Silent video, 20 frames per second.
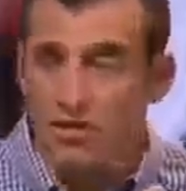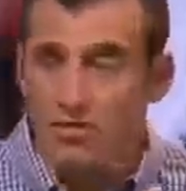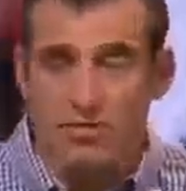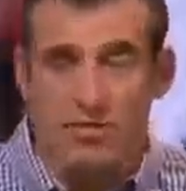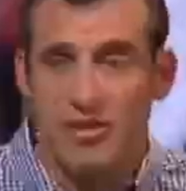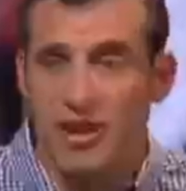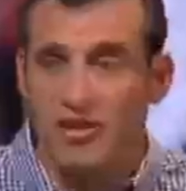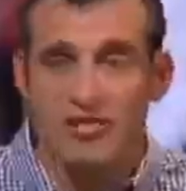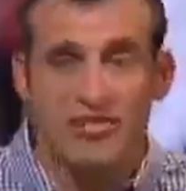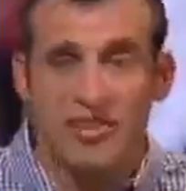
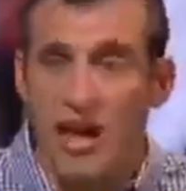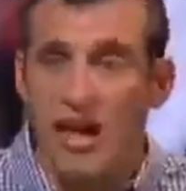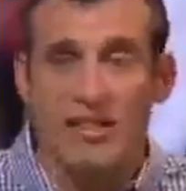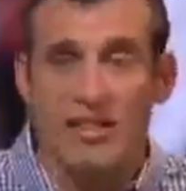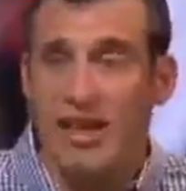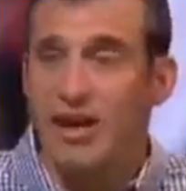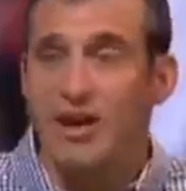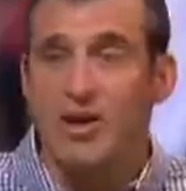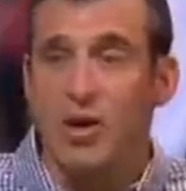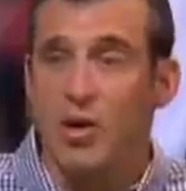does not
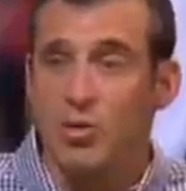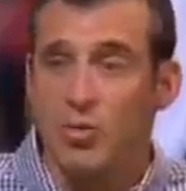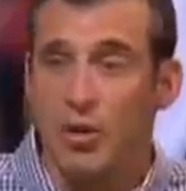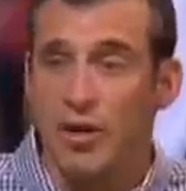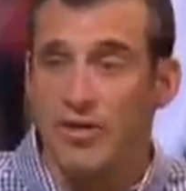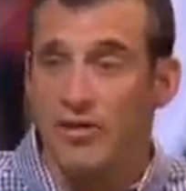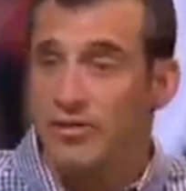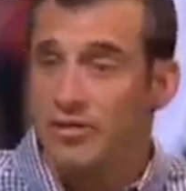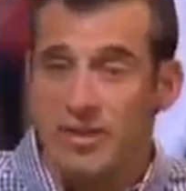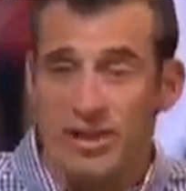like cold
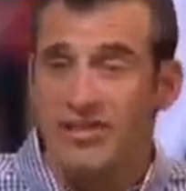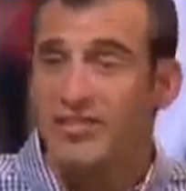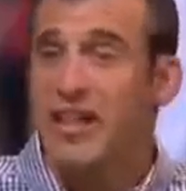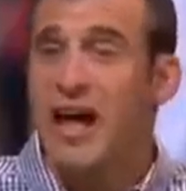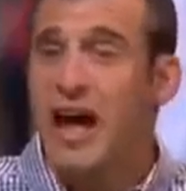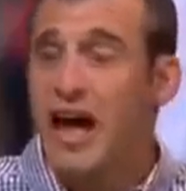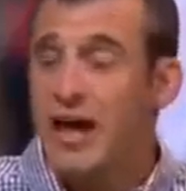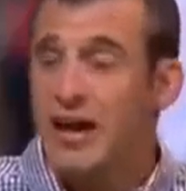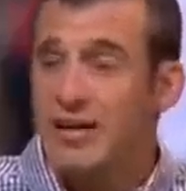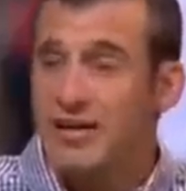weather, does
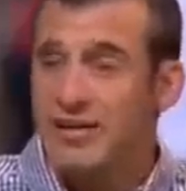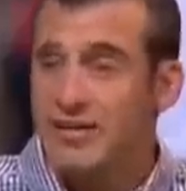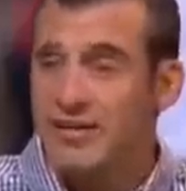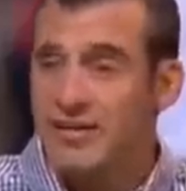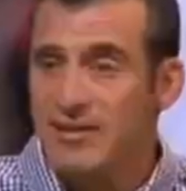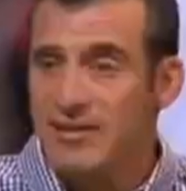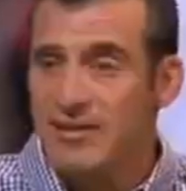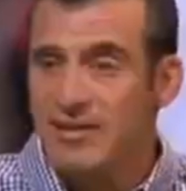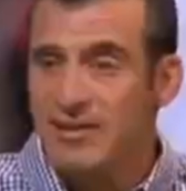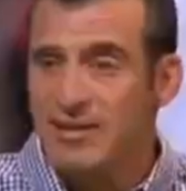not.
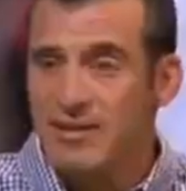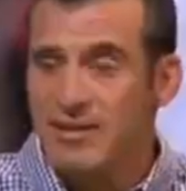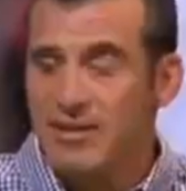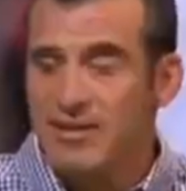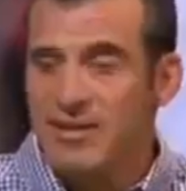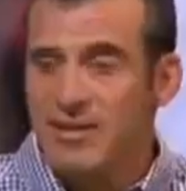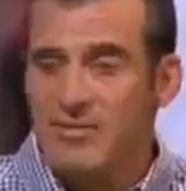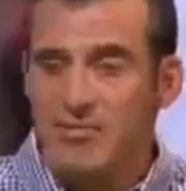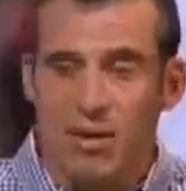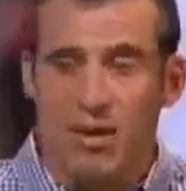
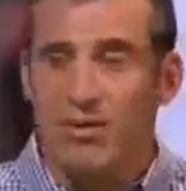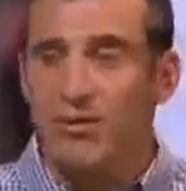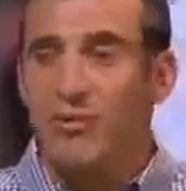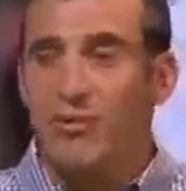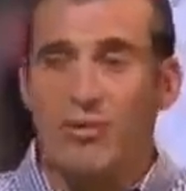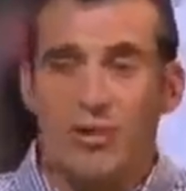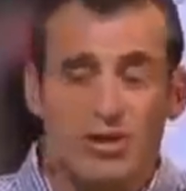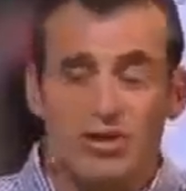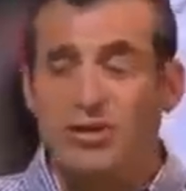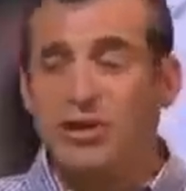But
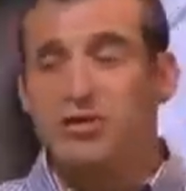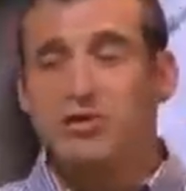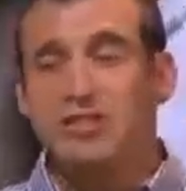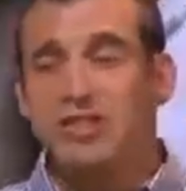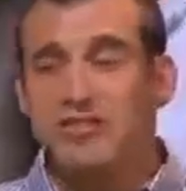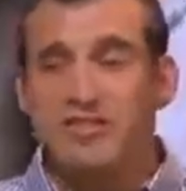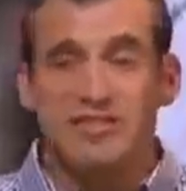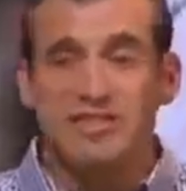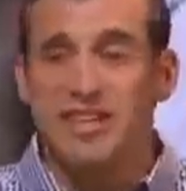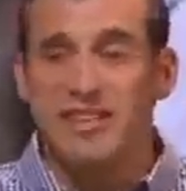we chose to
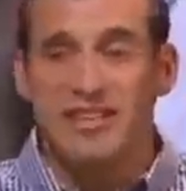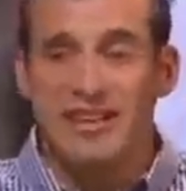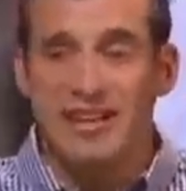live in Southern